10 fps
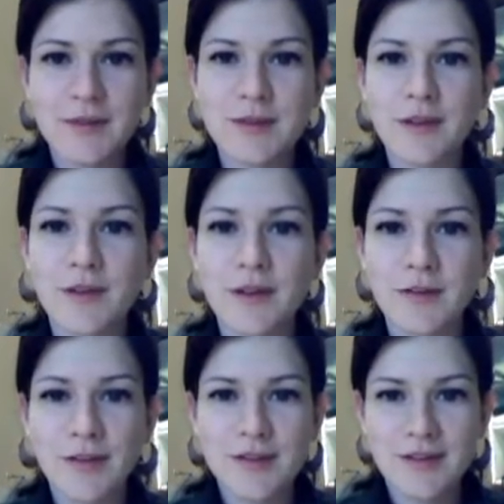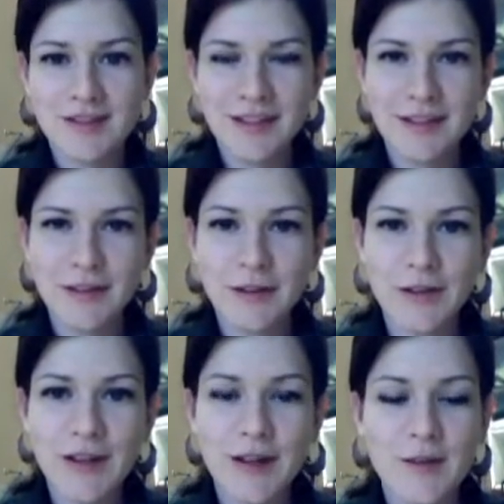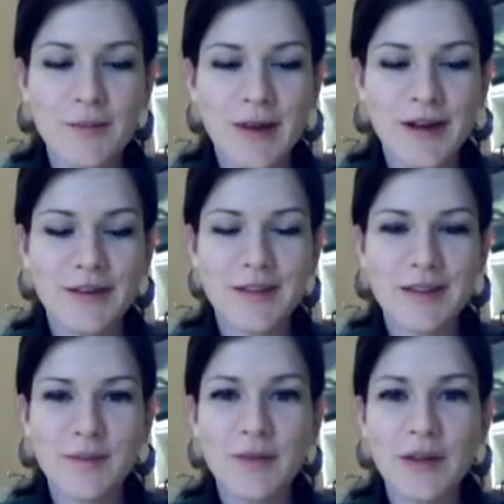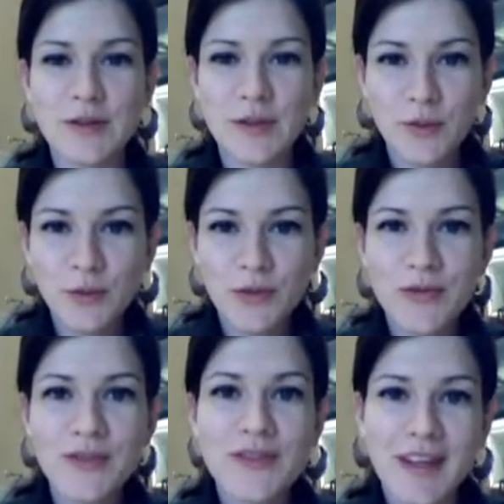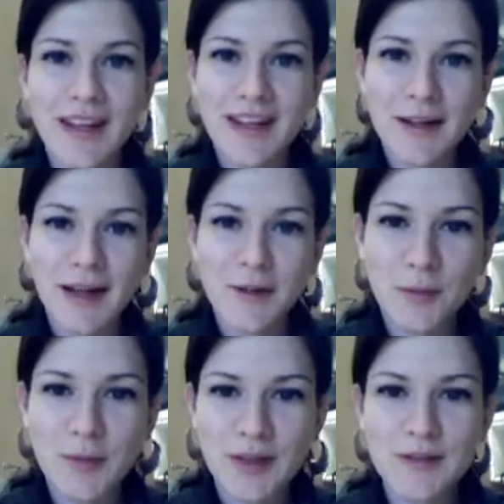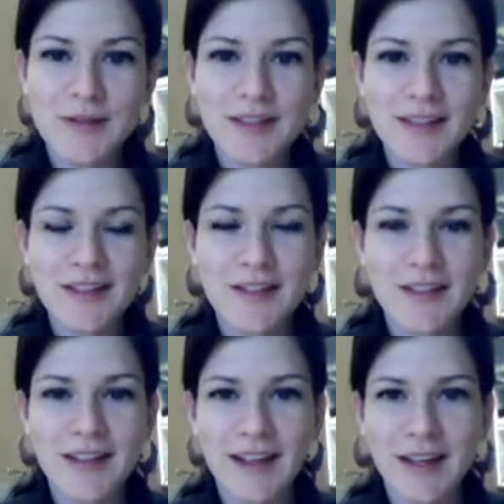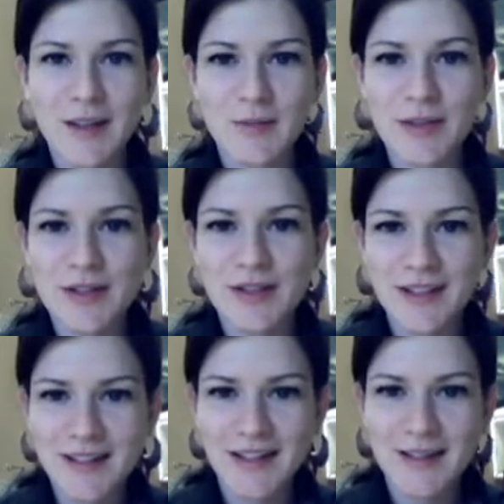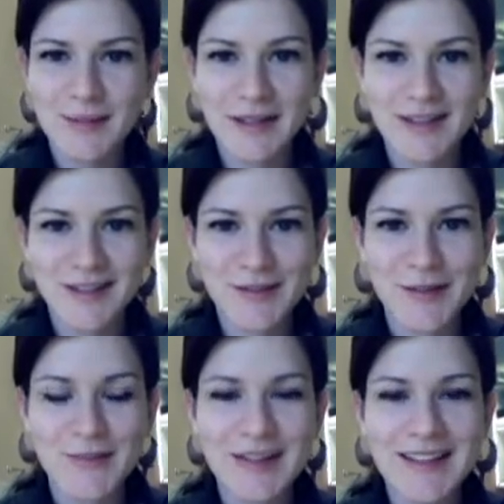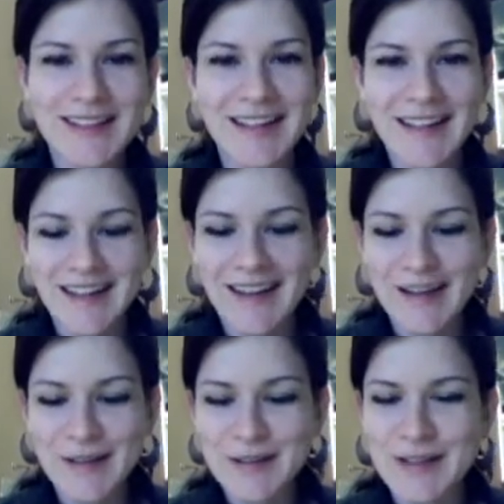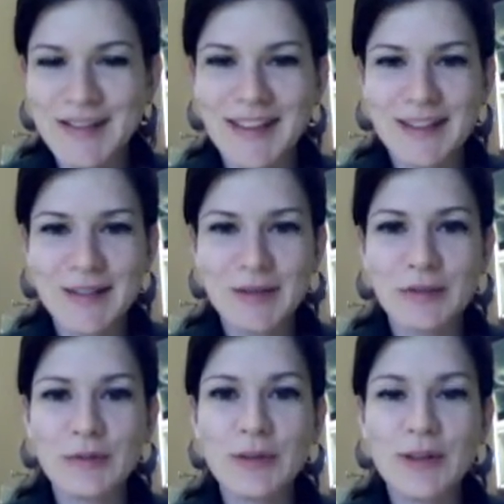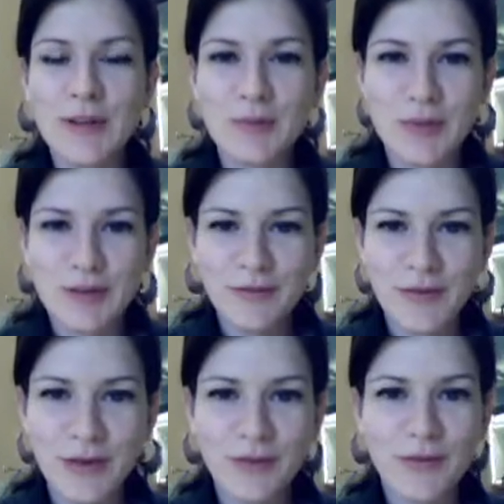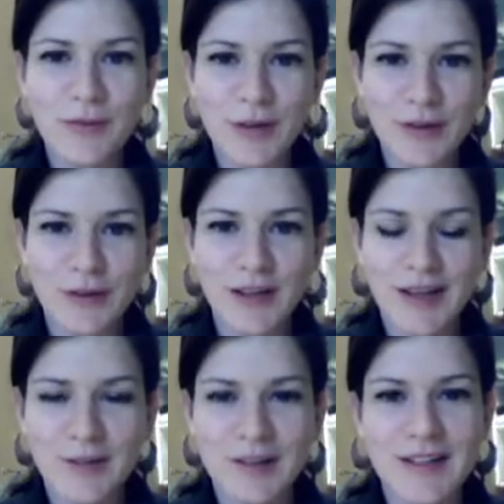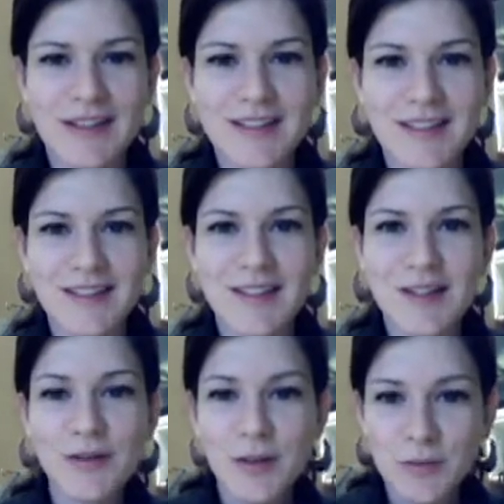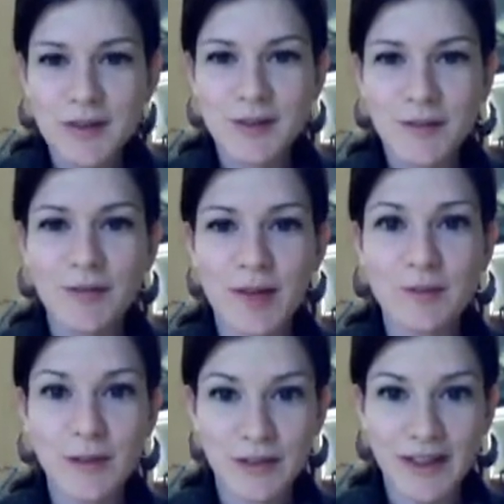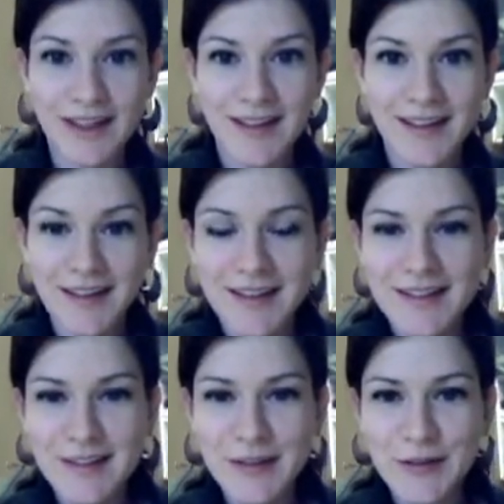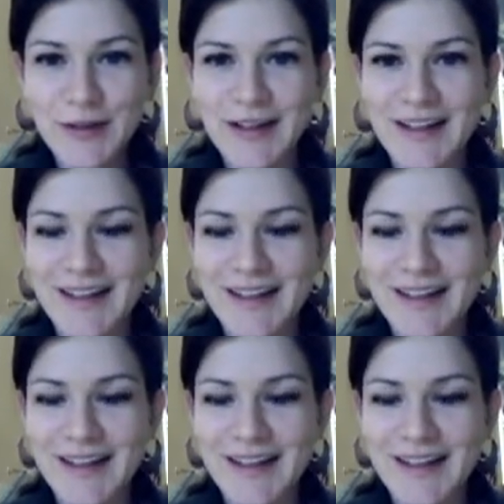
So if you're interested in learning about some of the tools that I will be using during an acupuncture and Chinese medicine treatment, I'd just like to do a really brief overview and just show you what some of them look like. So,